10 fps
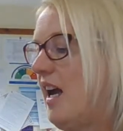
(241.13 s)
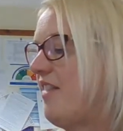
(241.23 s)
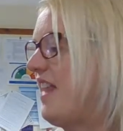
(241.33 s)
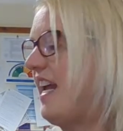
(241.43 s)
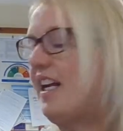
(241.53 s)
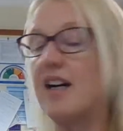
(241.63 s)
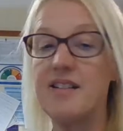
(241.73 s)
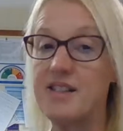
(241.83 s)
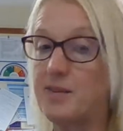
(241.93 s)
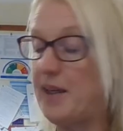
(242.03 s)
They
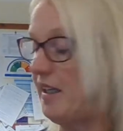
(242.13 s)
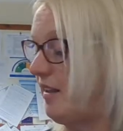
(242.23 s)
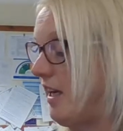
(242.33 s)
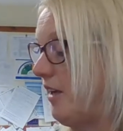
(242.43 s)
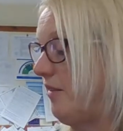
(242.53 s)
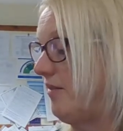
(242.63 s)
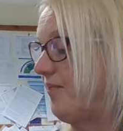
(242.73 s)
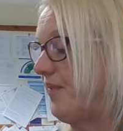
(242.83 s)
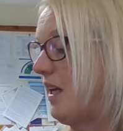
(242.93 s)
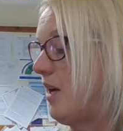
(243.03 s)
can't speak though,
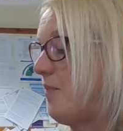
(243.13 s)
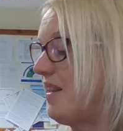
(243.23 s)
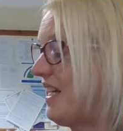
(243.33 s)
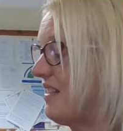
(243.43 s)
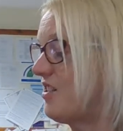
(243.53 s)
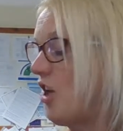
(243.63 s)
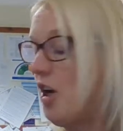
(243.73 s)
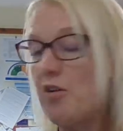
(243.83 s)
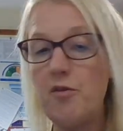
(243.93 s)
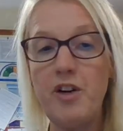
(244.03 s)
but that's
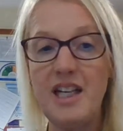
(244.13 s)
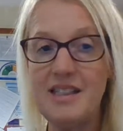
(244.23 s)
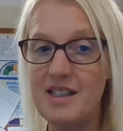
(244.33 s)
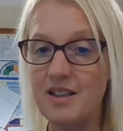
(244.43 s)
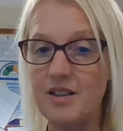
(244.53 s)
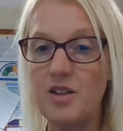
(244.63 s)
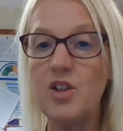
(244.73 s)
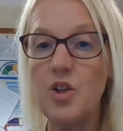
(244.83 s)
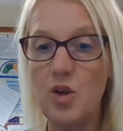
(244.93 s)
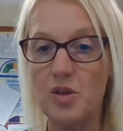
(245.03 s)
no reason
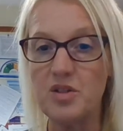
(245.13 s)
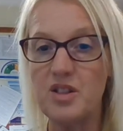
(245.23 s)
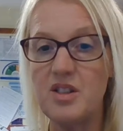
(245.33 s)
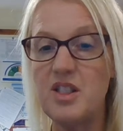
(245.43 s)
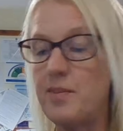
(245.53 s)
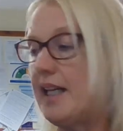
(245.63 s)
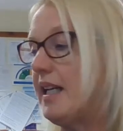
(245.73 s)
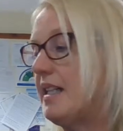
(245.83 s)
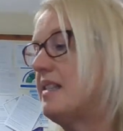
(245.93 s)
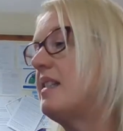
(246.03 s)
not to be
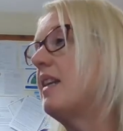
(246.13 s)
nice to